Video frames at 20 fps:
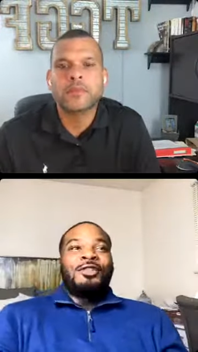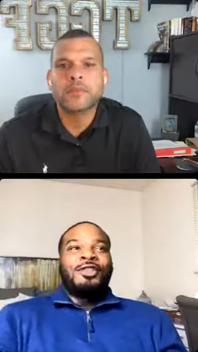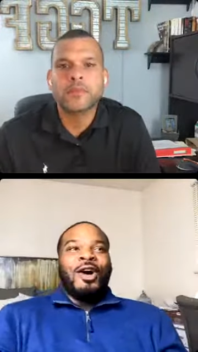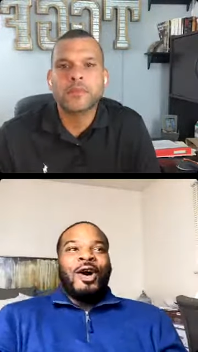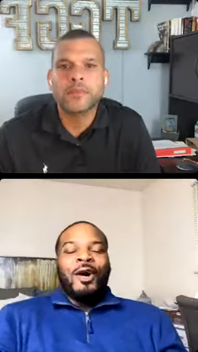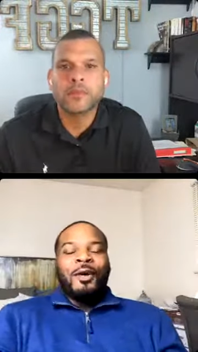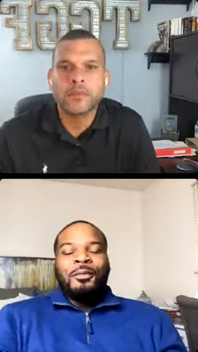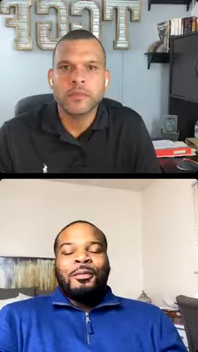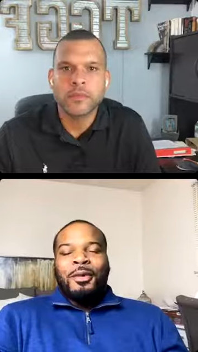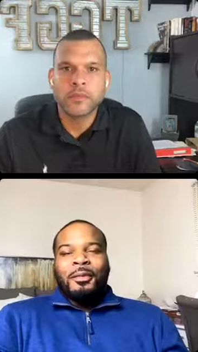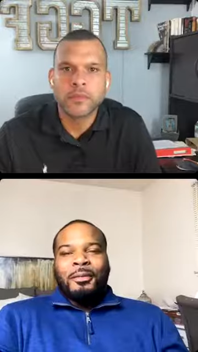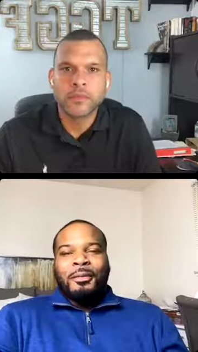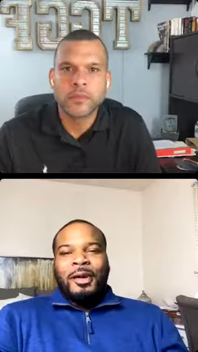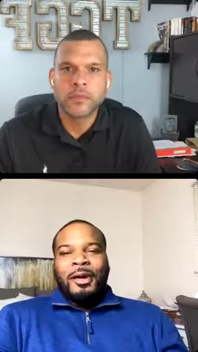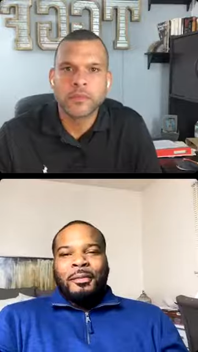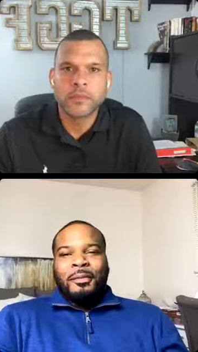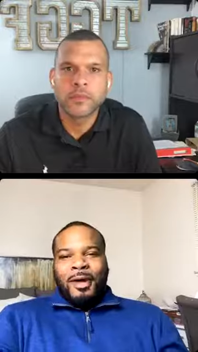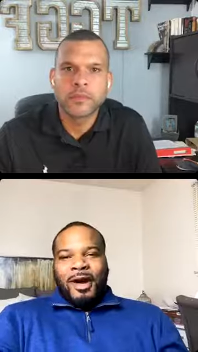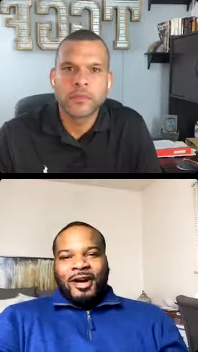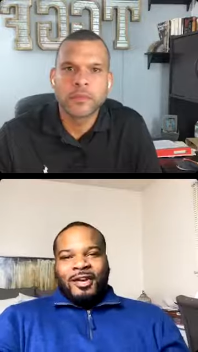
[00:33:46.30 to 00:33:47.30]
Speaker 1: to open up
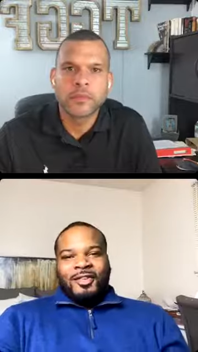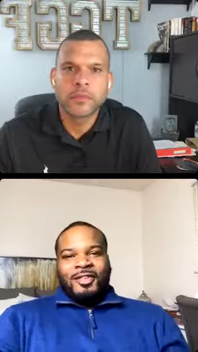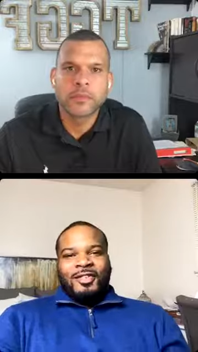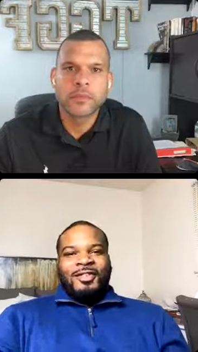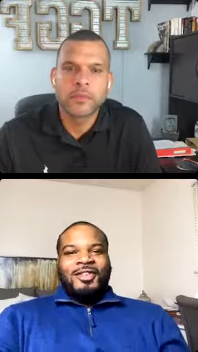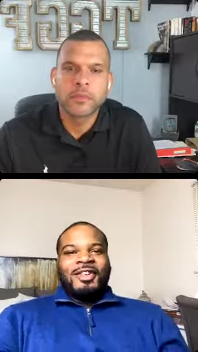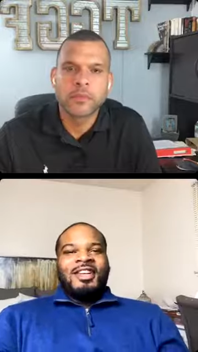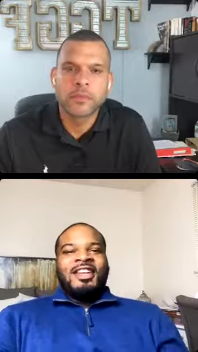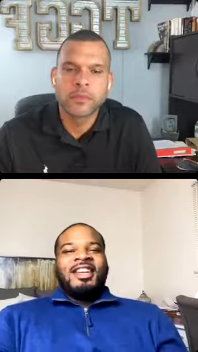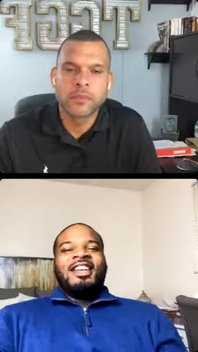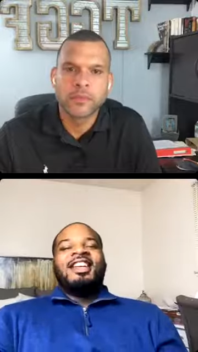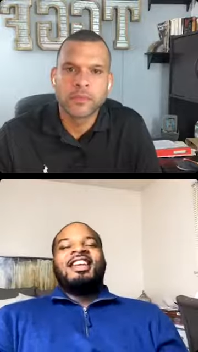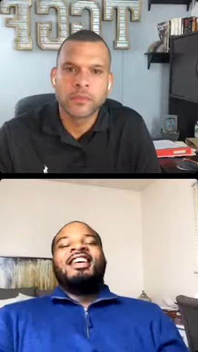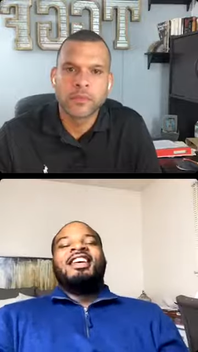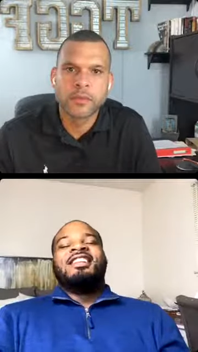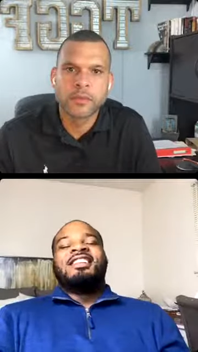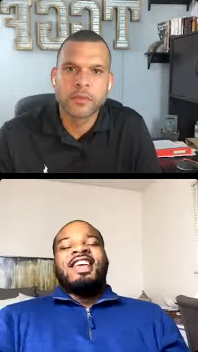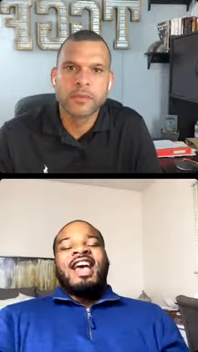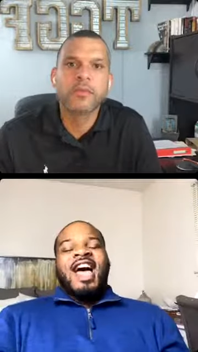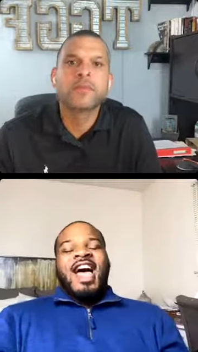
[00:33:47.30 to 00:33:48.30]
your mouth
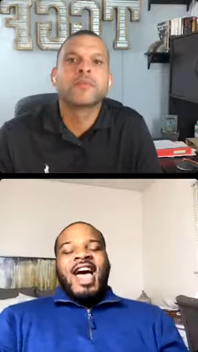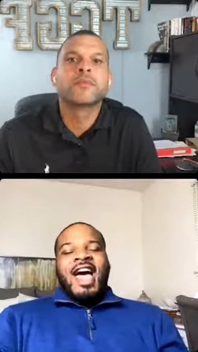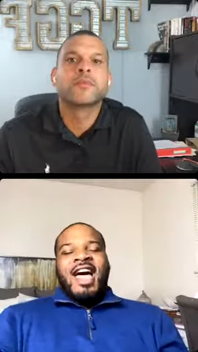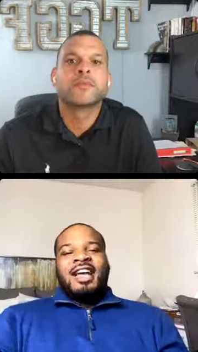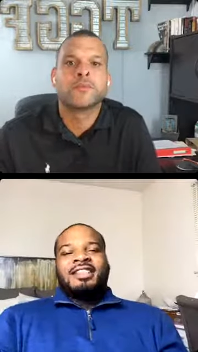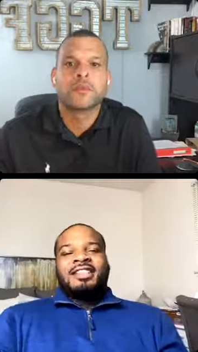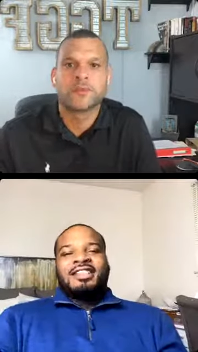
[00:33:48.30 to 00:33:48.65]
to ask